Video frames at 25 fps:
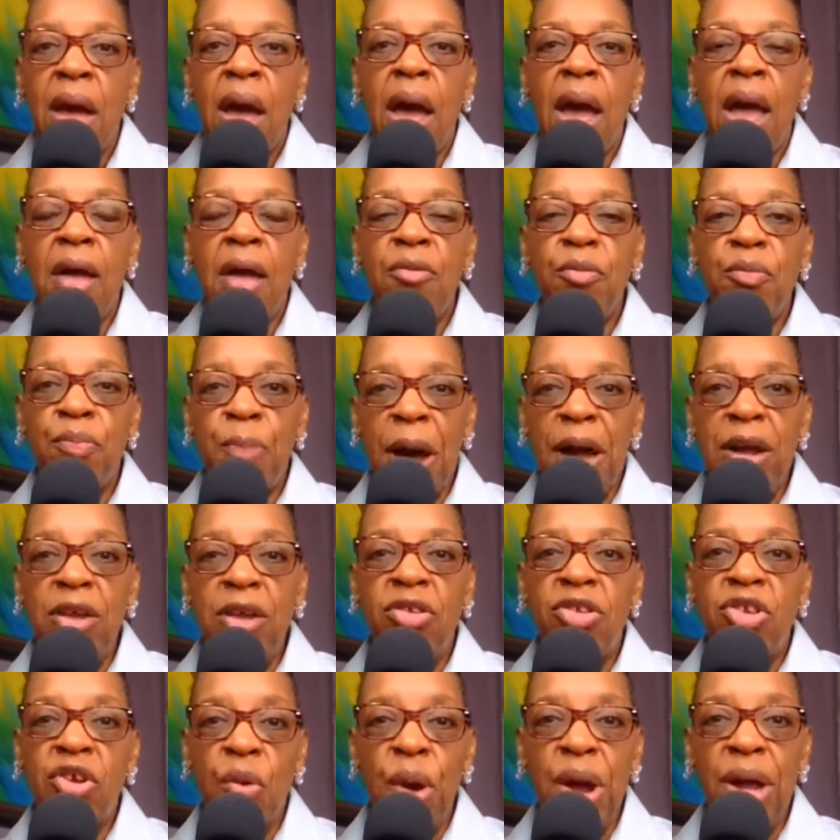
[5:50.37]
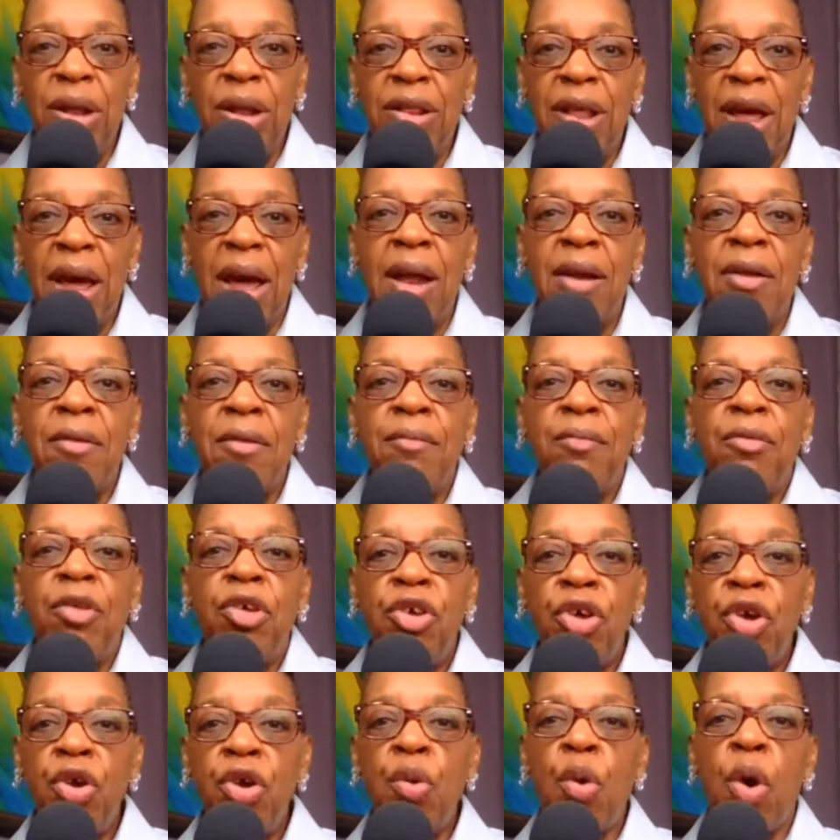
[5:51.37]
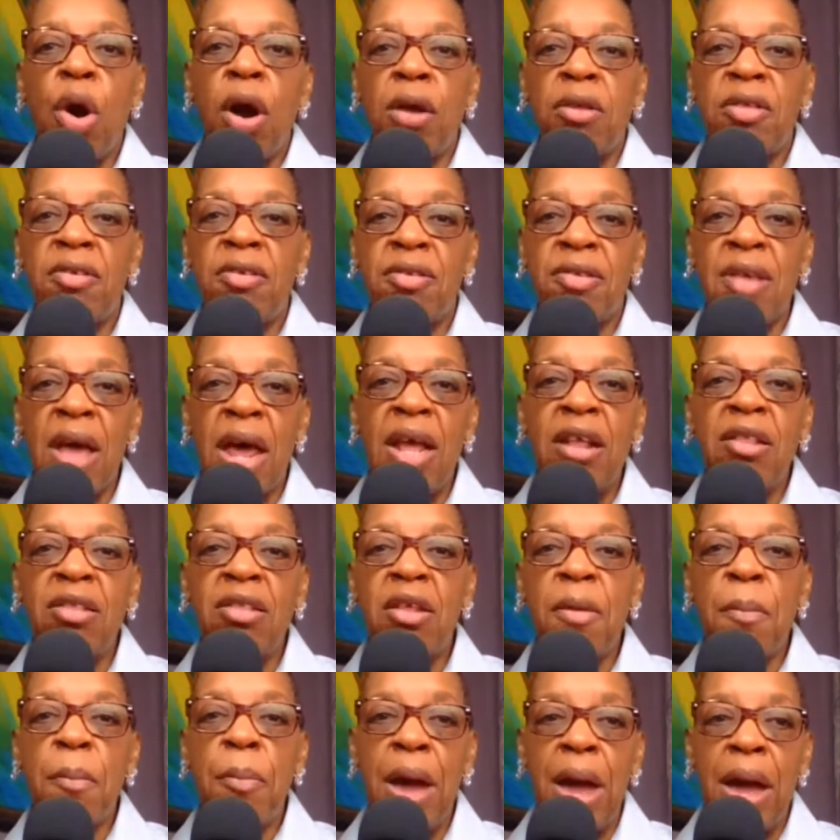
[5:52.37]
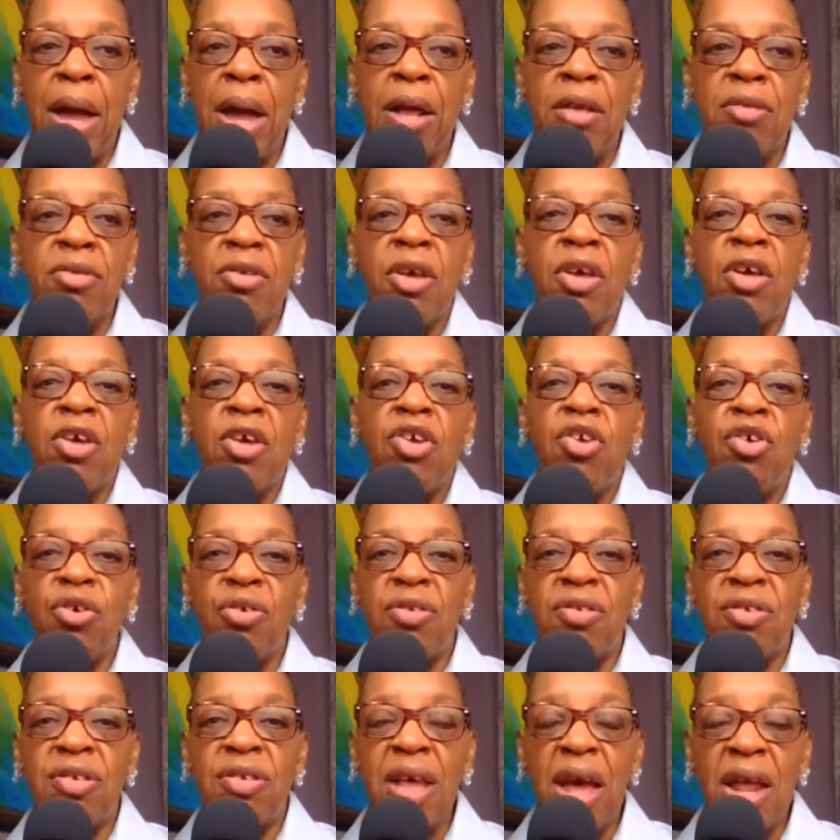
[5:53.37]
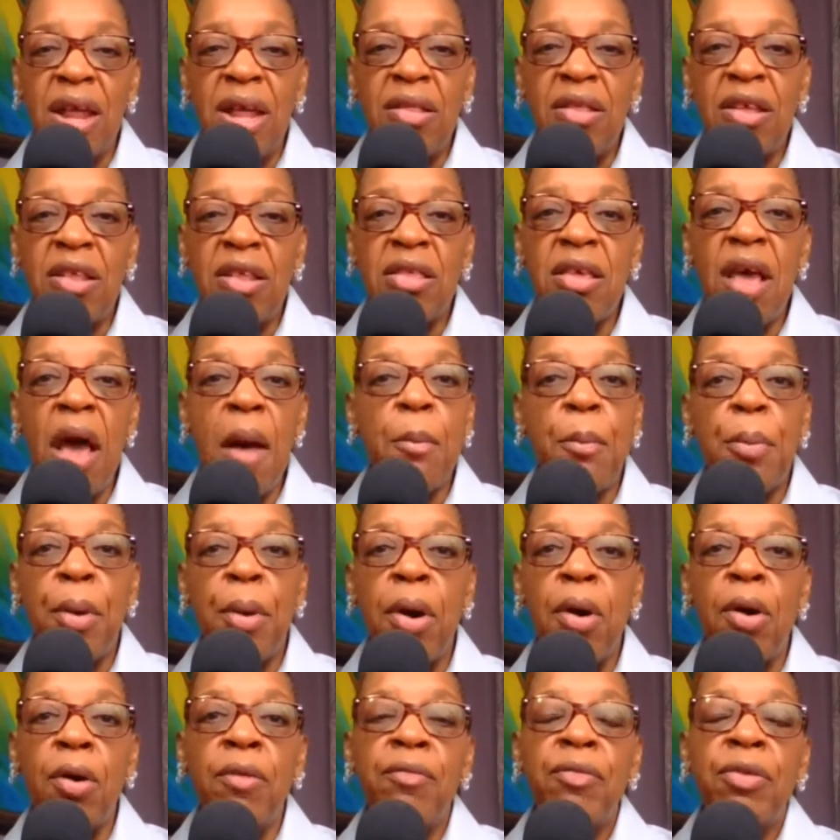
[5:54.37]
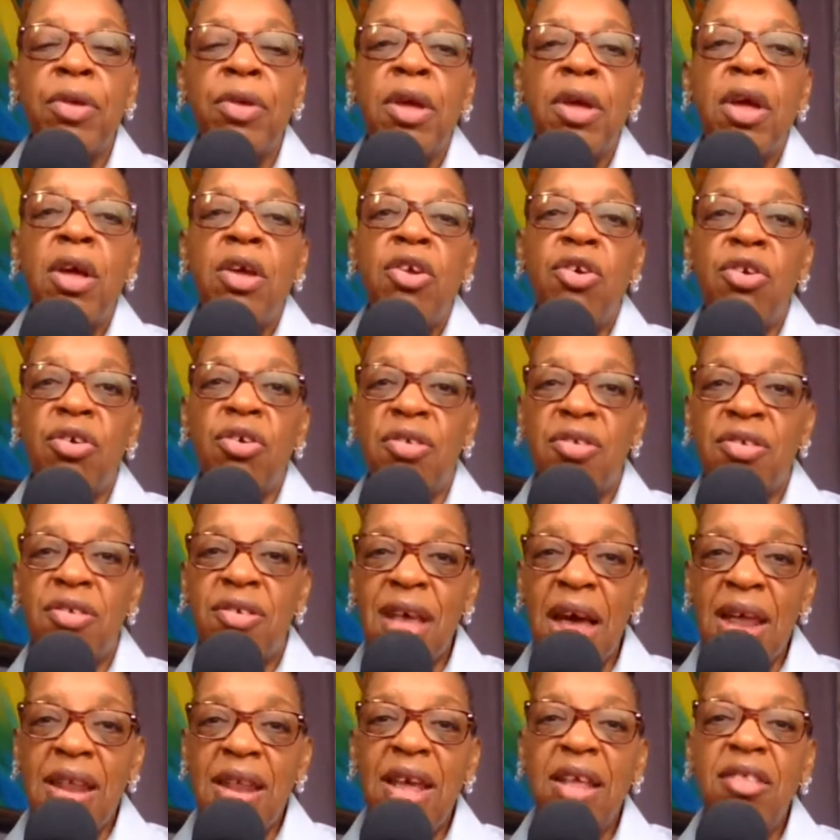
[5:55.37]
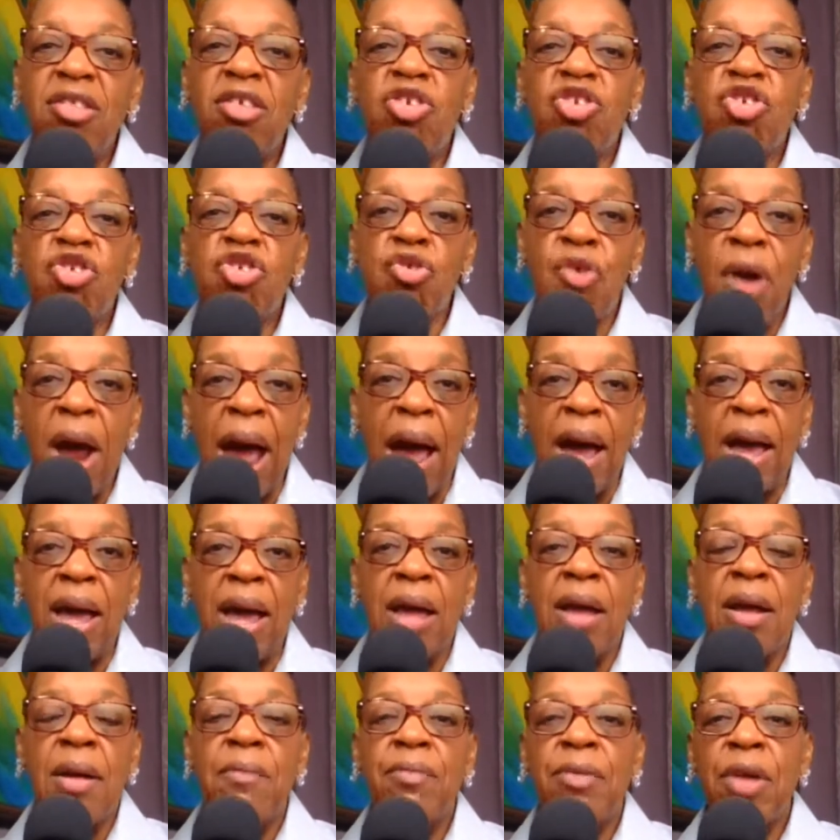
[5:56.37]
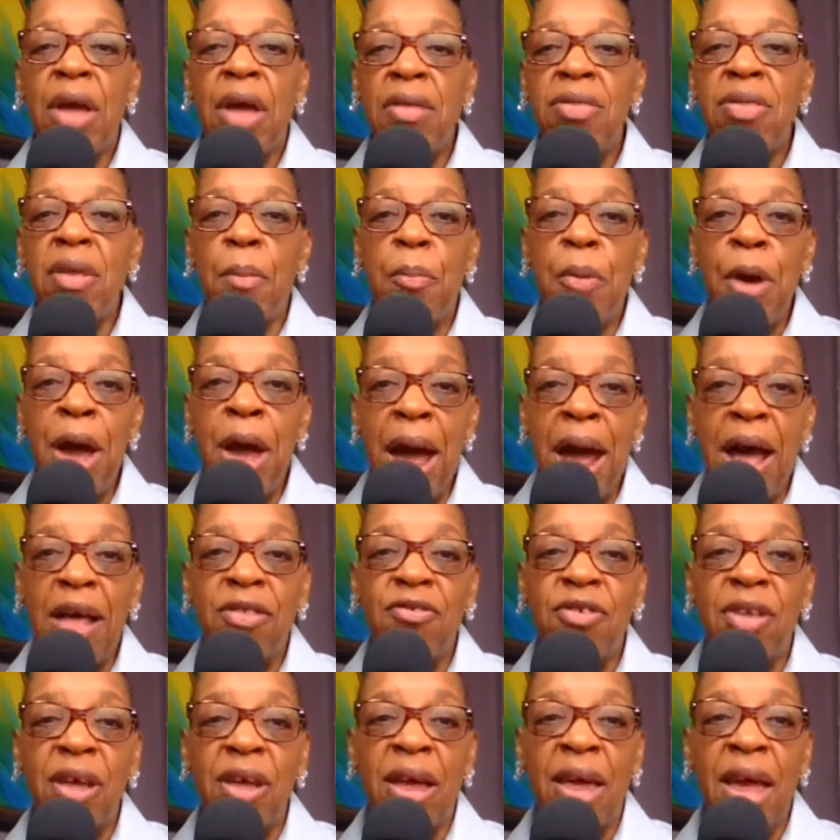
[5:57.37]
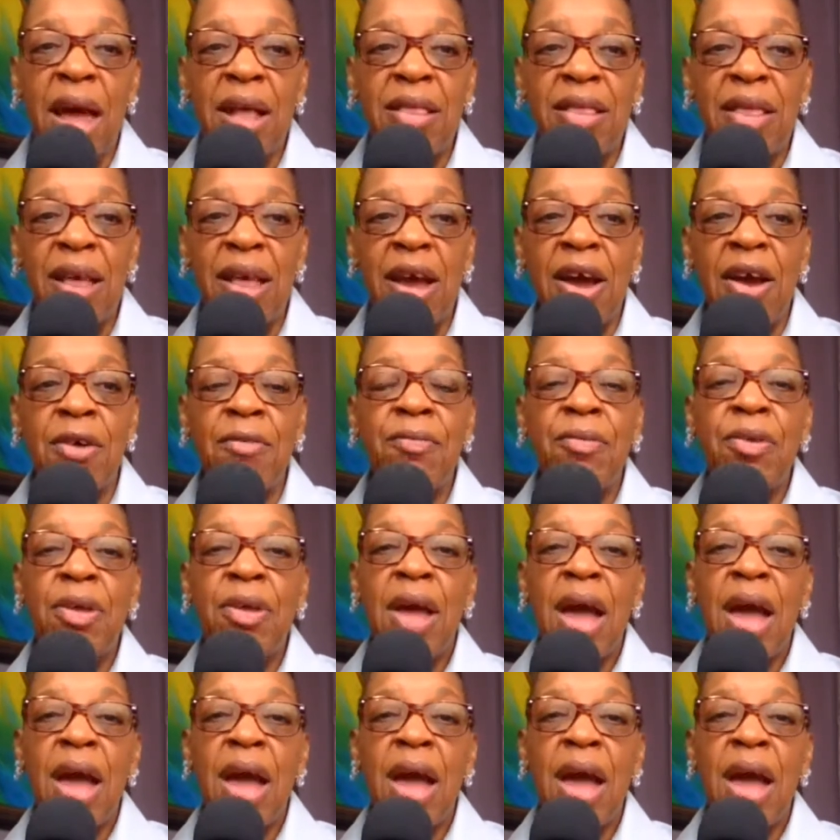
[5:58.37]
And by doing that, you are setting the pace, you're setting the tempo, you're setting the track and the paths to get there.